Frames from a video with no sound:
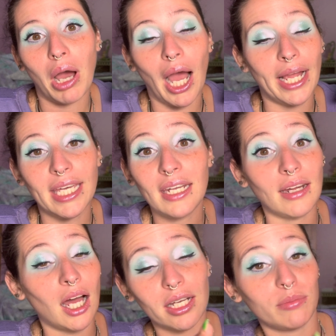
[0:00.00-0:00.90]
I
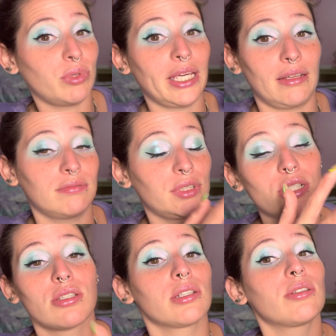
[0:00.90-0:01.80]
cannot complain.
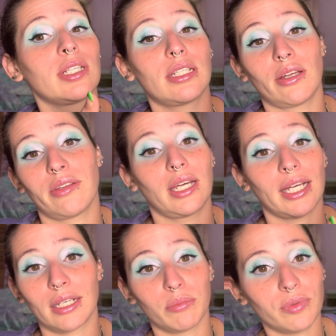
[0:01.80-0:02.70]
There's literally nothing I
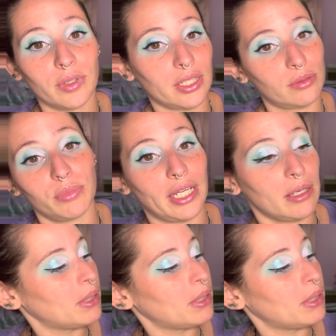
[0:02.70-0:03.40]
can complain